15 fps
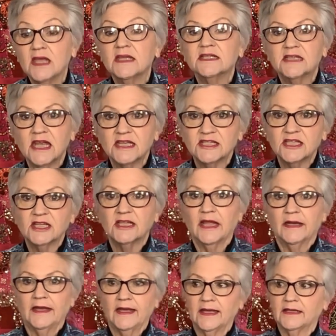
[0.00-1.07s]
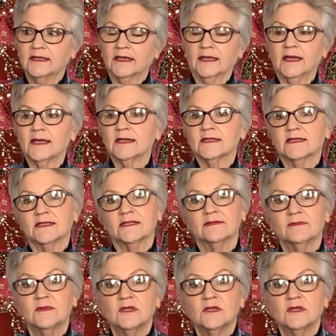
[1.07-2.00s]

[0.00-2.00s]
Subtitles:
testing that out in a case.